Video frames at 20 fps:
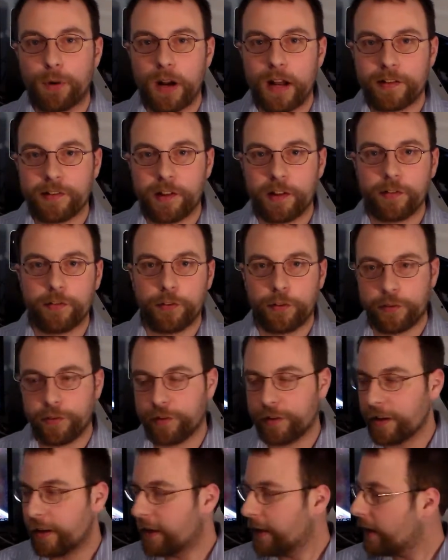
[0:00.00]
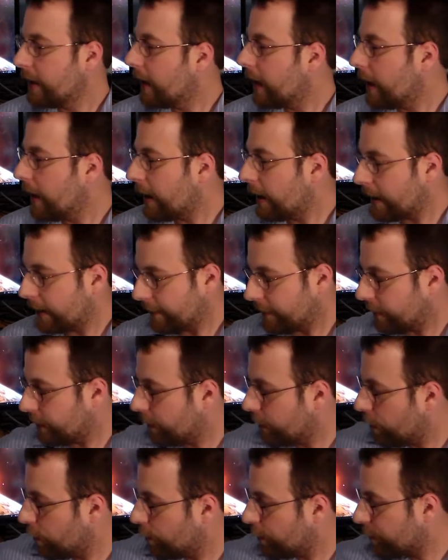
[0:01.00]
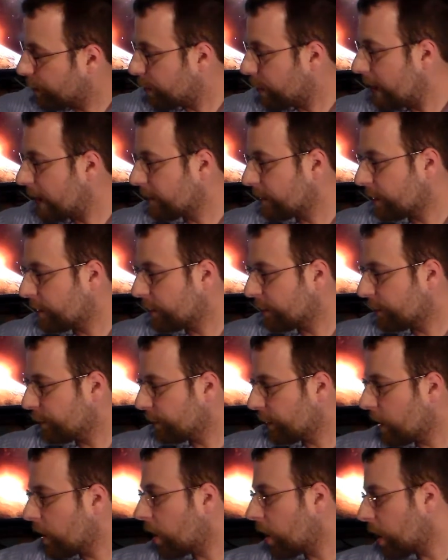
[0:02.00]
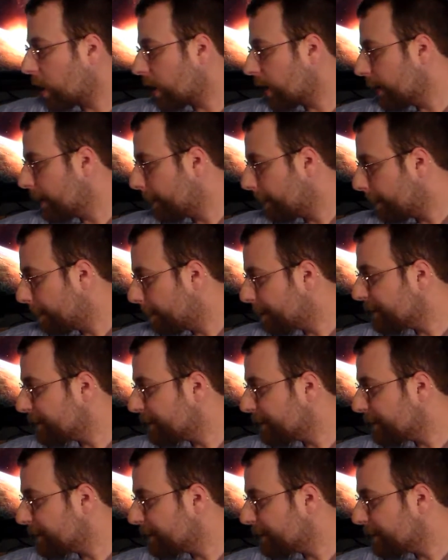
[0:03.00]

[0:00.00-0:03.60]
processors. Those processors are